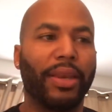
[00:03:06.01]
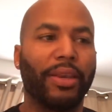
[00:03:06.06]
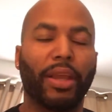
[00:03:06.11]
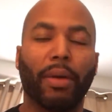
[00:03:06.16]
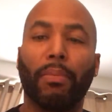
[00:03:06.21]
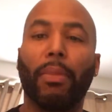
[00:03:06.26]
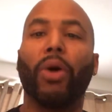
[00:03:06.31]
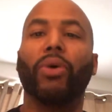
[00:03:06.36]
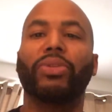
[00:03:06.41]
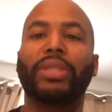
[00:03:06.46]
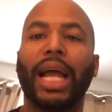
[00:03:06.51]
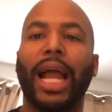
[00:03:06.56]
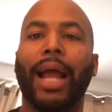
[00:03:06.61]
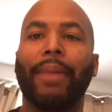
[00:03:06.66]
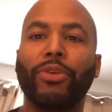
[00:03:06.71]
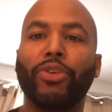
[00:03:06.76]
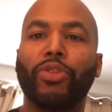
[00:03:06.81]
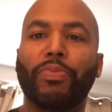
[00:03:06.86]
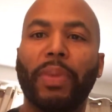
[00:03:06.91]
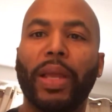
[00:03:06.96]
the more
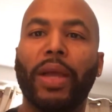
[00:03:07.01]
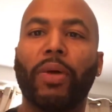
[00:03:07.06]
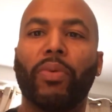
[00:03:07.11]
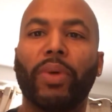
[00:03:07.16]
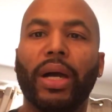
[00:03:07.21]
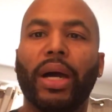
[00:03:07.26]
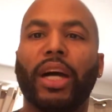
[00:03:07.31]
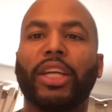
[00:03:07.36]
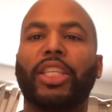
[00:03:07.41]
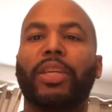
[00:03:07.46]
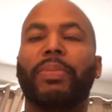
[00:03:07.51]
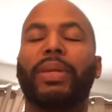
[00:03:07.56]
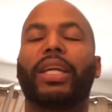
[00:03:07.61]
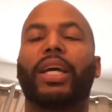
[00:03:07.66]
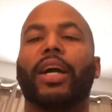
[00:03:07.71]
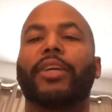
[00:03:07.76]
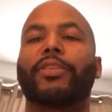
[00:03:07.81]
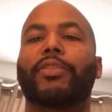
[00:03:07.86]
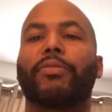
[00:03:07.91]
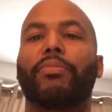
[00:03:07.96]
time you spend with her, she
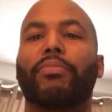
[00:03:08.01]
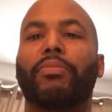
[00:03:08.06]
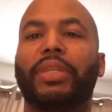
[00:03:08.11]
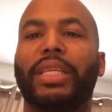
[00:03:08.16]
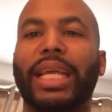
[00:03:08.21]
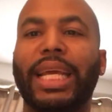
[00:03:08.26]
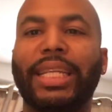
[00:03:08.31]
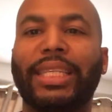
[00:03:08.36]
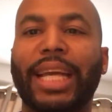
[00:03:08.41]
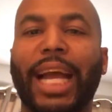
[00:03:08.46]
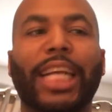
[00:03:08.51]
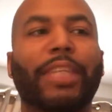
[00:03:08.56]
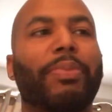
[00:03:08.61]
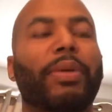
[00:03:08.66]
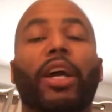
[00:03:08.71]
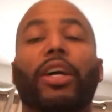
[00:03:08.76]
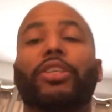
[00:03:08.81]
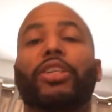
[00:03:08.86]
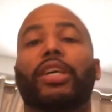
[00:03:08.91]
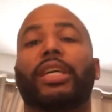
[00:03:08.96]
becomes detached
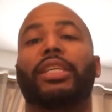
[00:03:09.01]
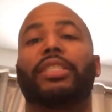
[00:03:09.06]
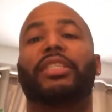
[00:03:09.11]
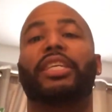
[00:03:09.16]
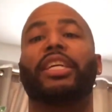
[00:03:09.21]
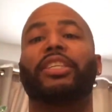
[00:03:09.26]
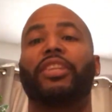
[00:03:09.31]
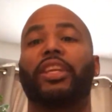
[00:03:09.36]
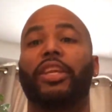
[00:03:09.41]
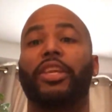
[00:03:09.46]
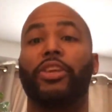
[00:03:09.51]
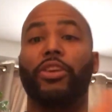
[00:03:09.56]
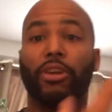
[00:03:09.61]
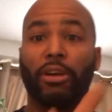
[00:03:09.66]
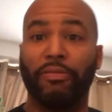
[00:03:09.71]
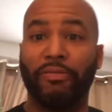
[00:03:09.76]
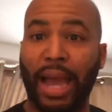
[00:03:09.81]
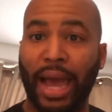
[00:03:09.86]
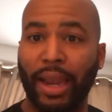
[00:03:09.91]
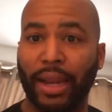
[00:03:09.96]
because essentially
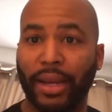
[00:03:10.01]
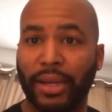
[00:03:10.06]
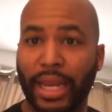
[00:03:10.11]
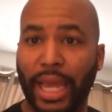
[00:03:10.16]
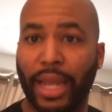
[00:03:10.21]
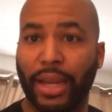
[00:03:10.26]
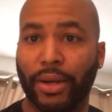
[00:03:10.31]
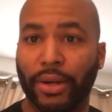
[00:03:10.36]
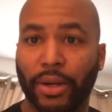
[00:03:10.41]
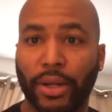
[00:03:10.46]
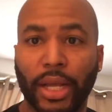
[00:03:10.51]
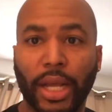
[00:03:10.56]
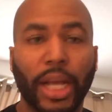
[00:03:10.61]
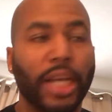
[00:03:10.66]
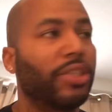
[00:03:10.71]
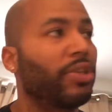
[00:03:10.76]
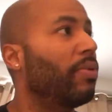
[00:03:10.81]
you're validating her.